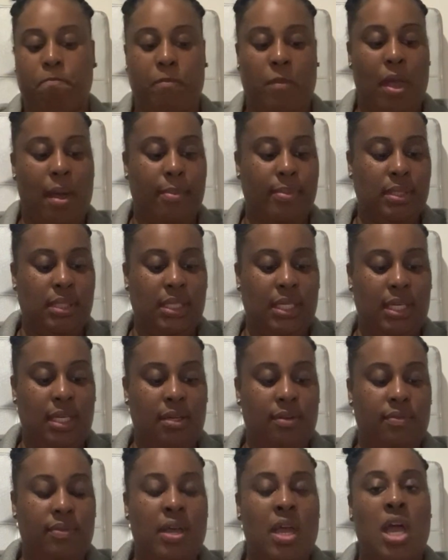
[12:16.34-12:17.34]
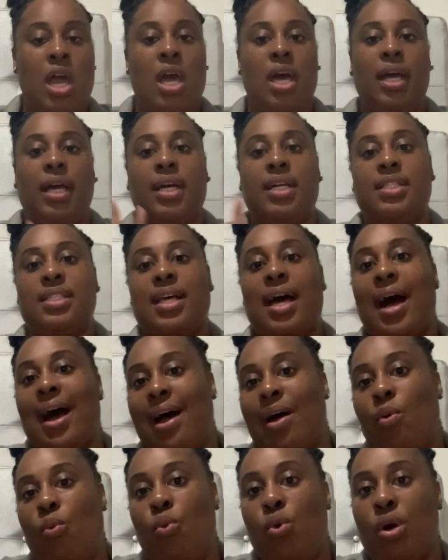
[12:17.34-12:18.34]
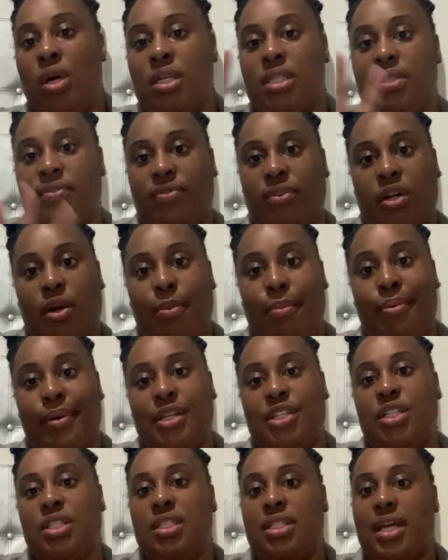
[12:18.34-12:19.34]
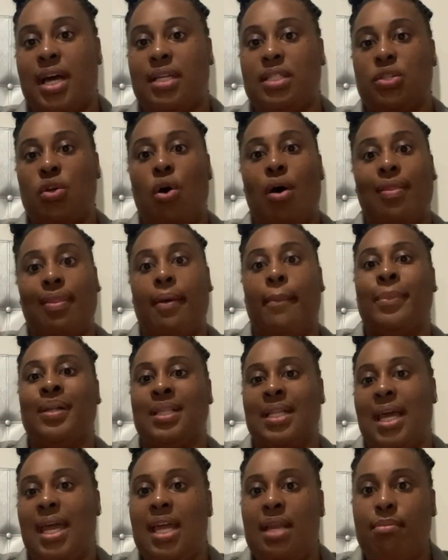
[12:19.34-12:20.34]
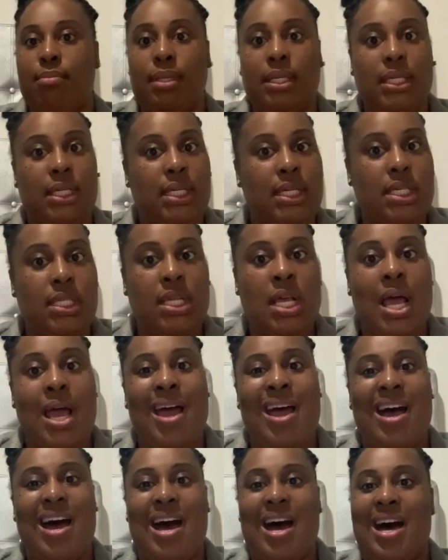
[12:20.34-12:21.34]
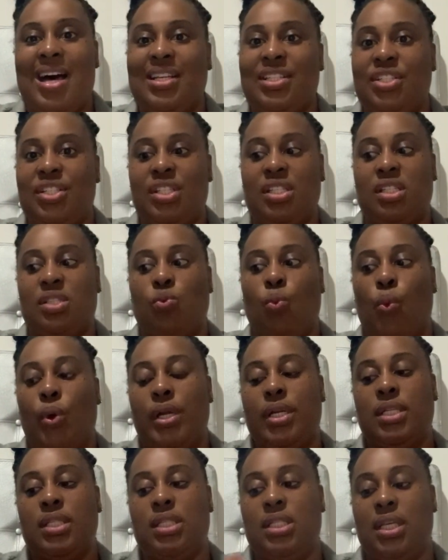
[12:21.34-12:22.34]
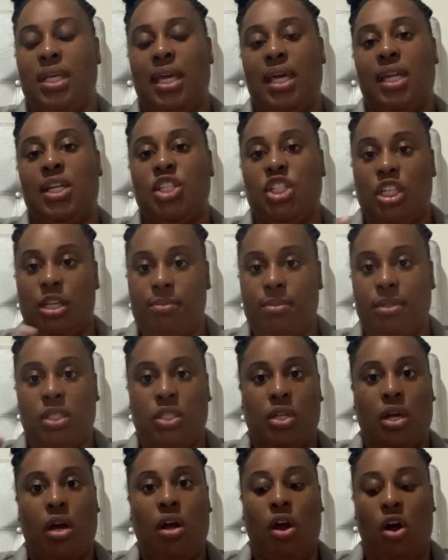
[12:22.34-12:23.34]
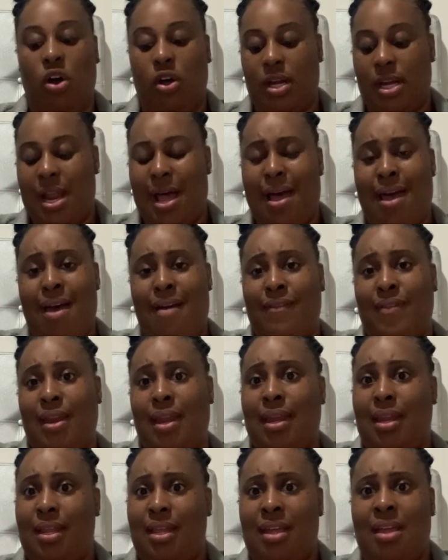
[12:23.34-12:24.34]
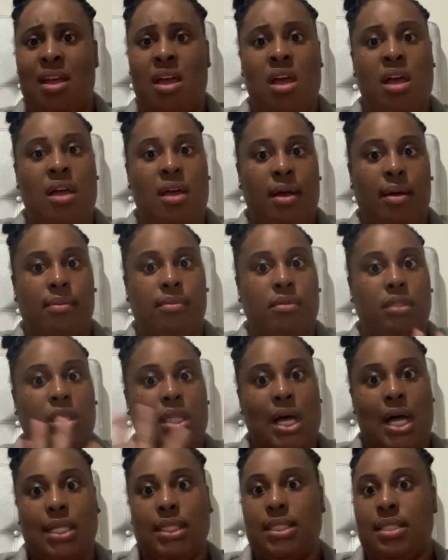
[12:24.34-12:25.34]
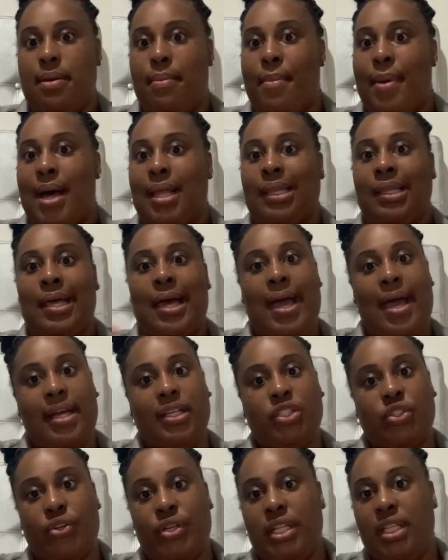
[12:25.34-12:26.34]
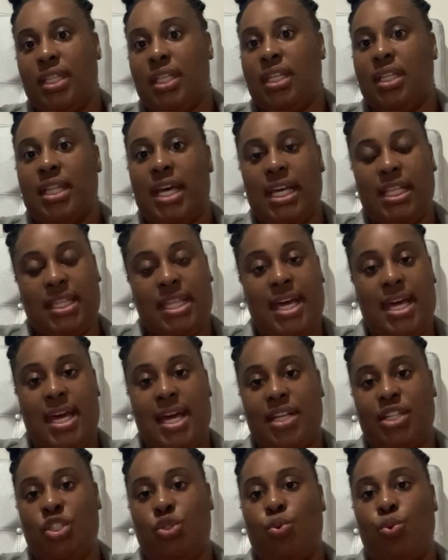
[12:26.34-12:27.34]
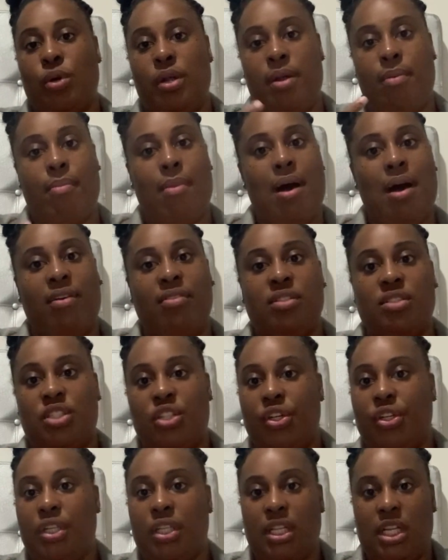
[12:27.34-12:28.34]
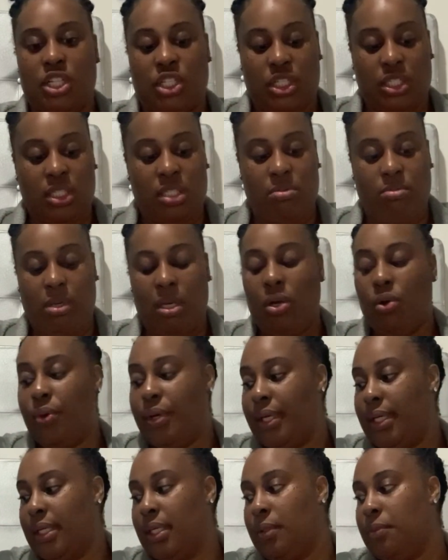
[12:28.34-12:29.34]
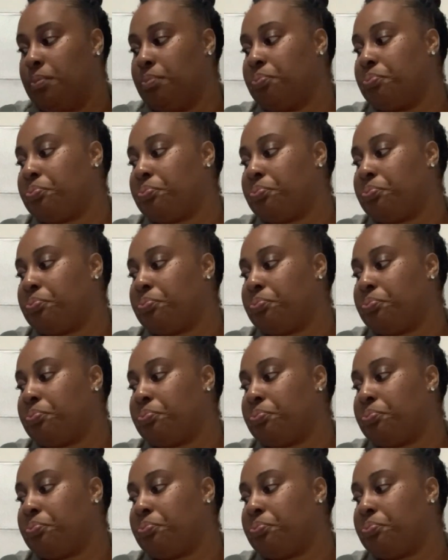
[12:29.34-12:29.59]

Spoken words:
I believe, because I wore compression socks on the plane because I just wanted to get a jump start on not having any clots in my legs or anything like that. I just wanted my circulation to be going good.